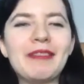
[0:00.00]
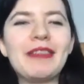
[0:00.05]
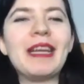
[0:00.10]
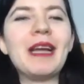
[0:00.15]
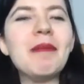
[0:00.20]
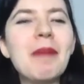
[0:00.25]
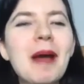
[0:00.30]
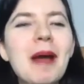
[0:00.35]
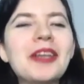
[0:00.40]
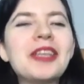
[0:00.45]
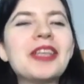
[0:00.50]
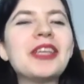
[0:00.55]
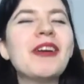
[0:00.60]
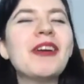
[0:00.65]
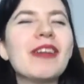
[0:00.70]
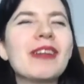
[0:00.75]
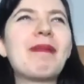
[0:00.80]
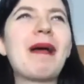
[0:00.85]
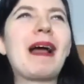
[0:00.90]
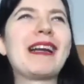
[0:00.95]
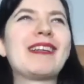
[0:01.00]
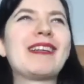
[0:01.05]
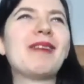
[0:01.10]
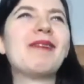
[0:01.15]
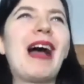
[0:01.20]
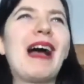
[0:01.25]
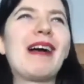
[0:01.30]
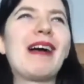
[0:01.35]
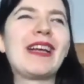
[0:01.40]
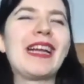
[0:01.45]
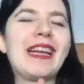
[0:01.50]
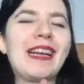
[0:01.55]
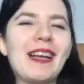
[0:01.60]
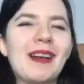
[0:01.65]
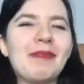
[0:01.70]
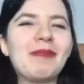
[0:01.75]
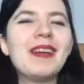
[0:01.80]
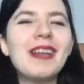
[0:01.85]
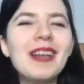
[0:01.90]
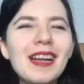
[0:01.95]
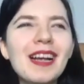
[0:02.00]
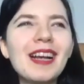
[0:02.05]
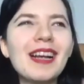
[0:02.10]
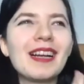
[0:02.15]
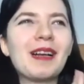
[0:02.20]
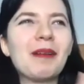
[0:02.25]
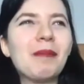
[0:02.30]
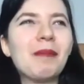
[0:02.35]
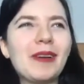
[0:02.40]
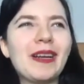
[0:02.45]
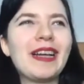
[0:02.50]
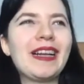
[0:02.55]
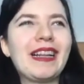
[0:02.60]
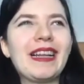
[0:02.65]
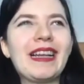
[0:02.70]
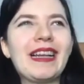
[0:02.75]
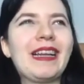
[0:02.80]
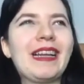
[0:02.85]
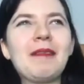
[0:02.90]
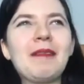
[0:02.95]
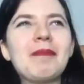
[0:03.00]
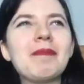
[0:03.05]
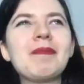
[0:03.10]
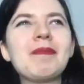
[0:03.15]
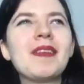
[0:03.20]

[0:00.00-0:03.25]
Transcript: emotional spectrum having um completely